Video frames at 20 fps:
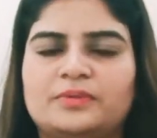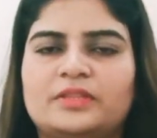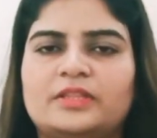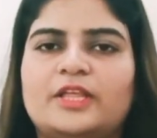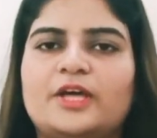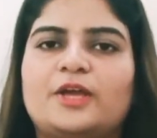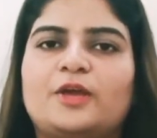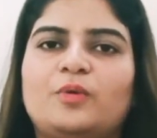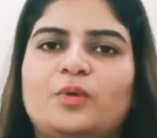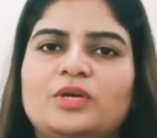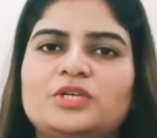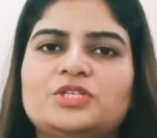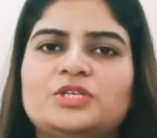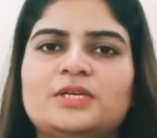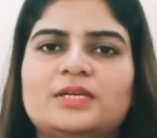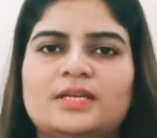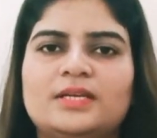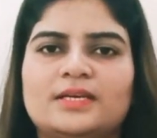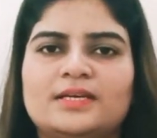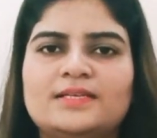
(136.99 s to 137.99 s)
The
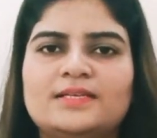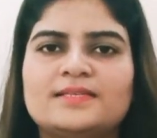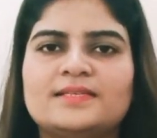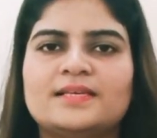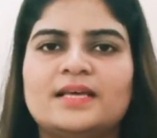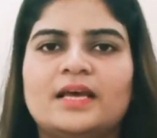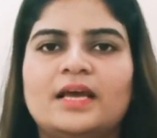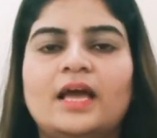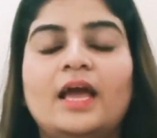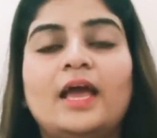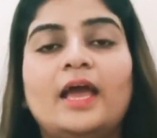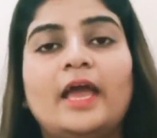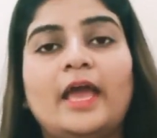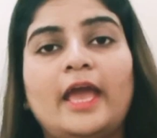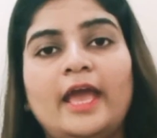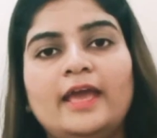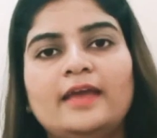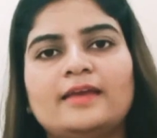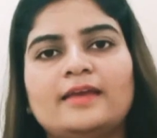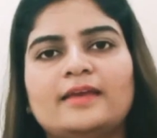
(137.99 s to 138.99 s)
question is,
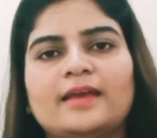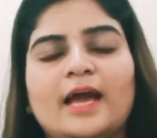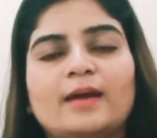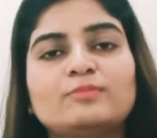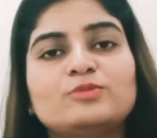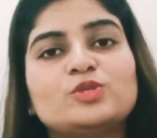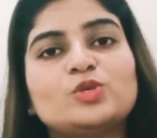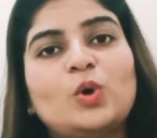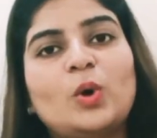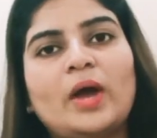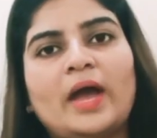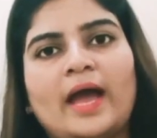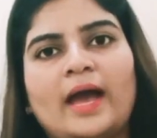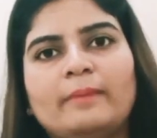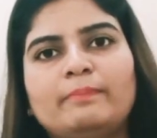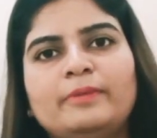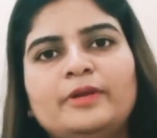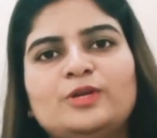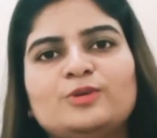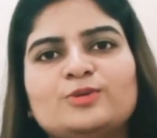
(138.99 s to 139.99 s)
hey, I'm so
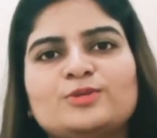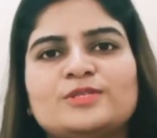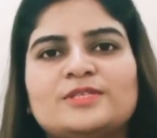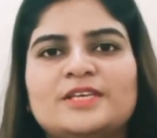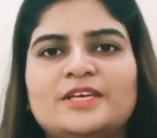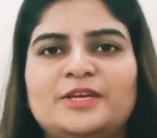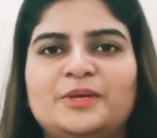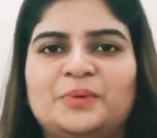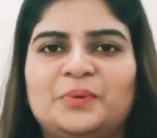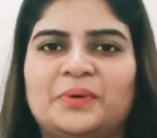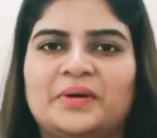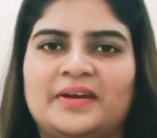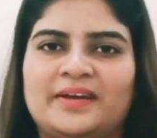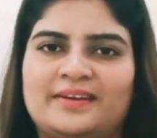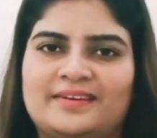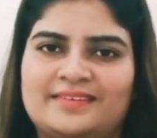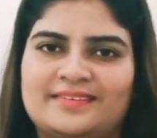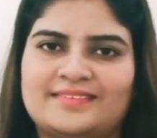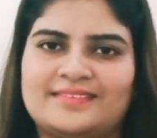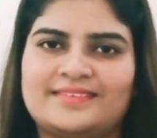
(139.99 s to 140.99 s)
happy to see you
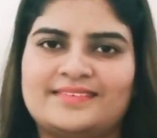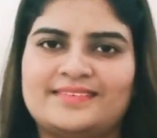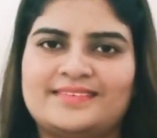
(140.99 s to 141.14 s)
here.